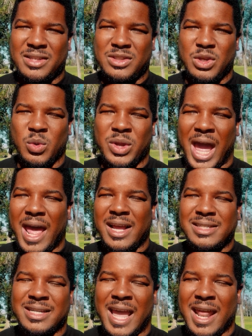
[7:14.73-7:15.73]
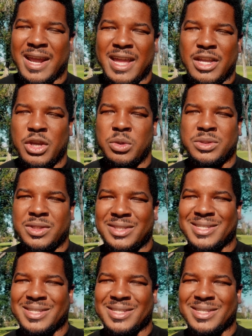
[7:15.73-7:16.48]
So you guys got to get used to